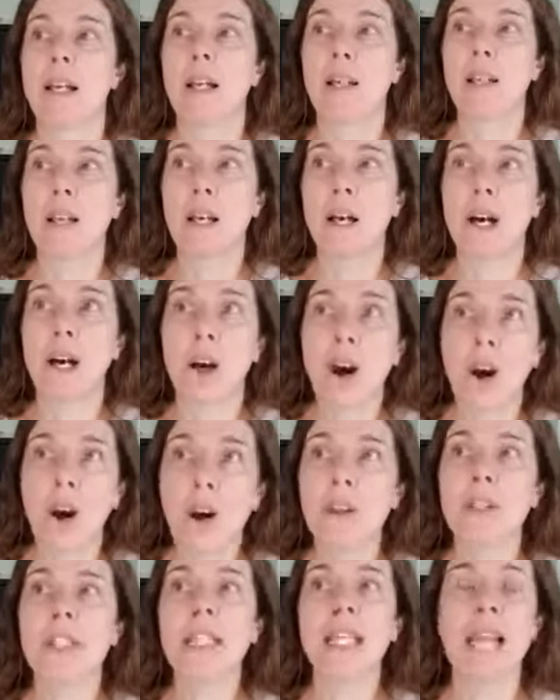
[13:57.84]

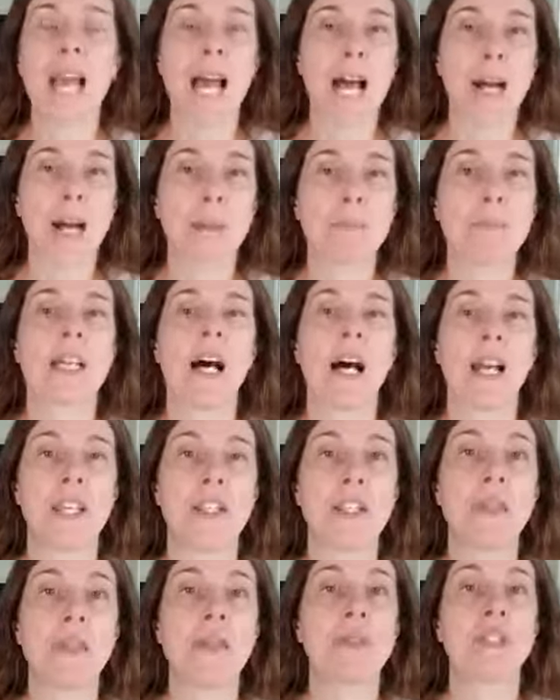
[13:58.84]
All the apps I
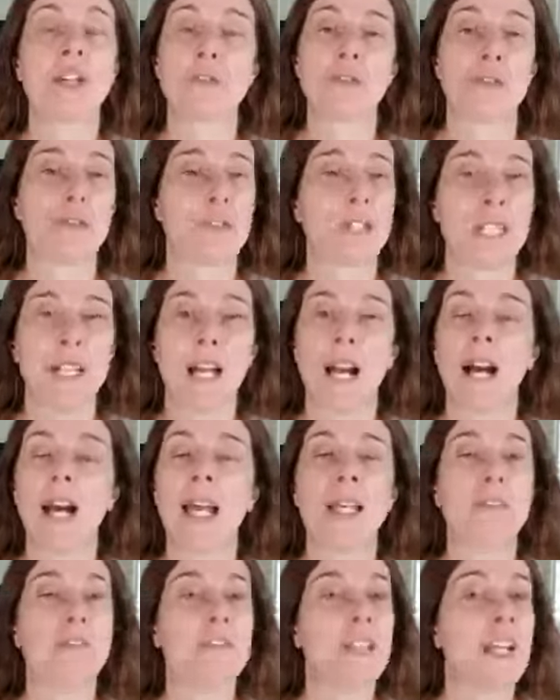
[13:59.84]
use are free. I
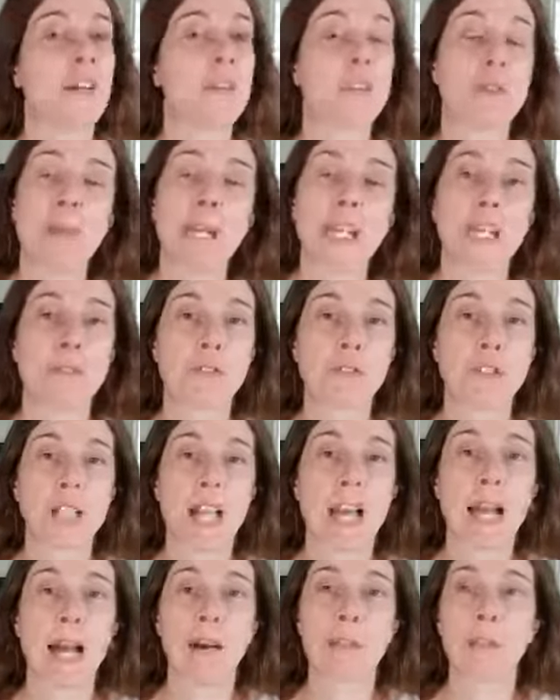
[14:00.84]
have never paid for an
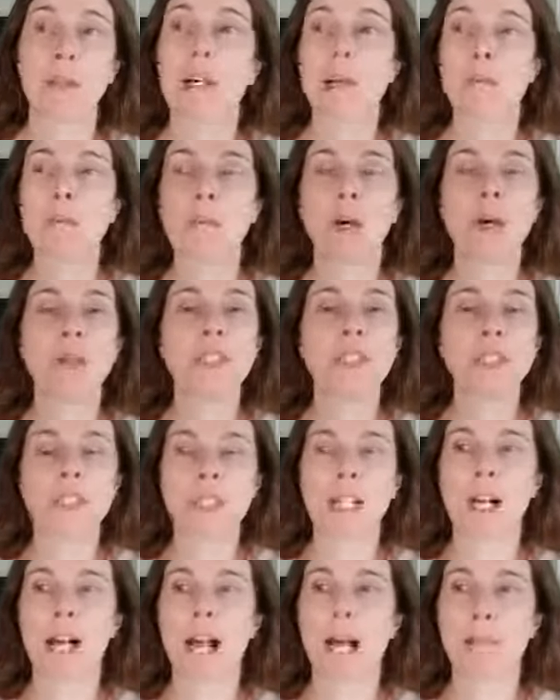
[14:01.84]
app.
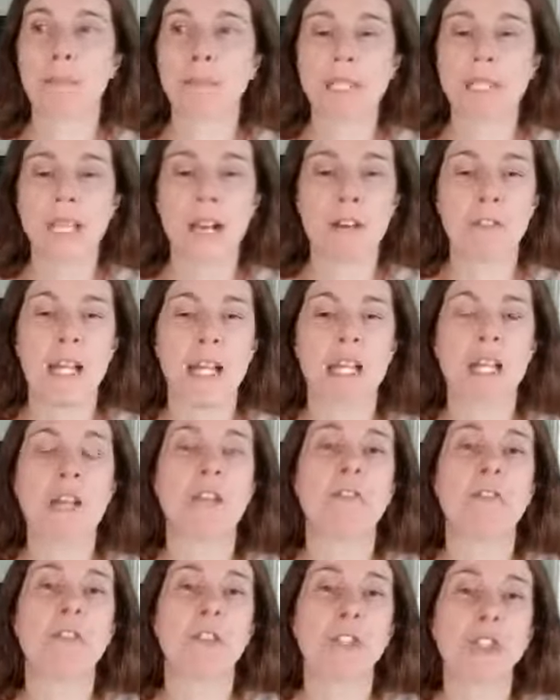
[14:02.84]
Most apps have like a
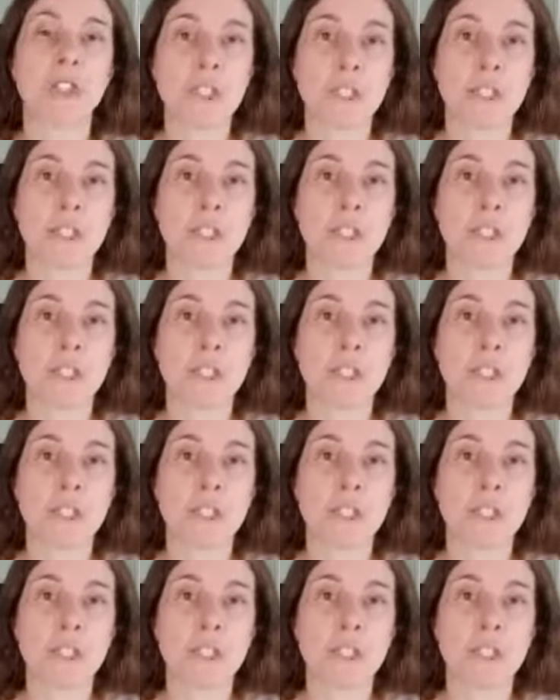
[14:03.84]
version that's